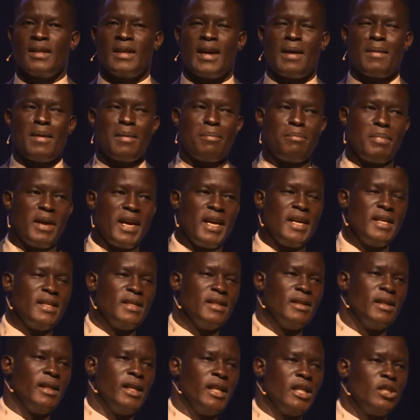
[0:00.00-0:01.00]
our
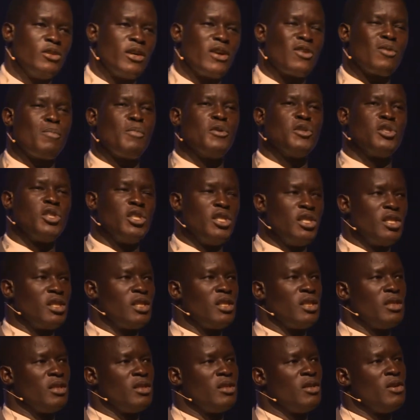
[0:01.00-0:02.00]
pain into an
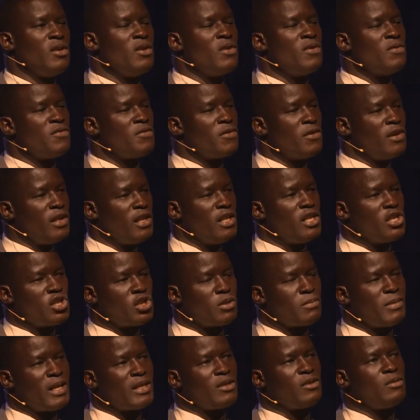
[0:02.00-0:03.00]
opportunity for
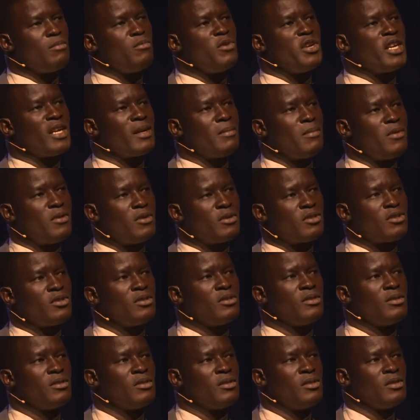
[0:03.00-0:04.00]
leadership that will bring about
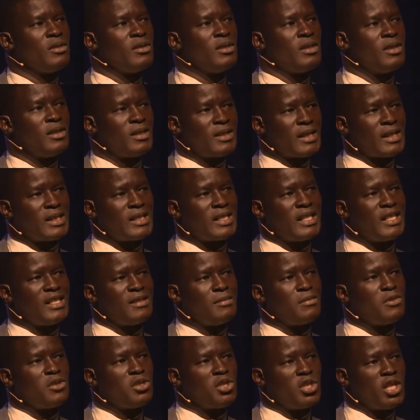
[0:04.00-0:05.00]

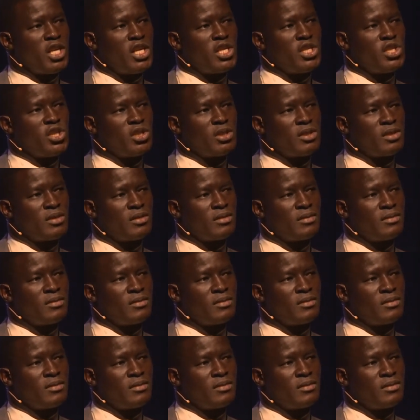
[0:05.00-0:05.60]
sustainable change?